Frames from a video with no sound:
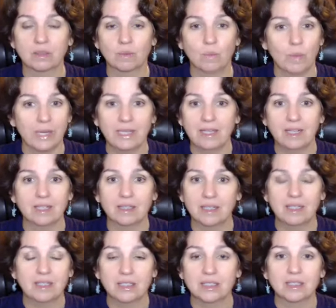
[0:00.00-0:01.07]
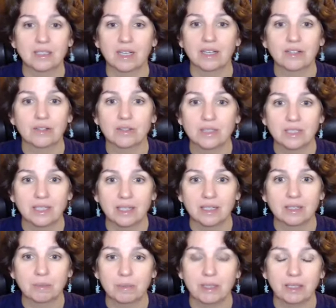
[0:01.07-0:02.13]
Why can't they just
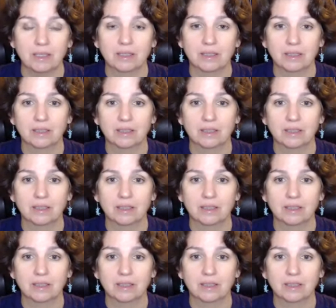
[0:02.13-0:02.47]
understand me?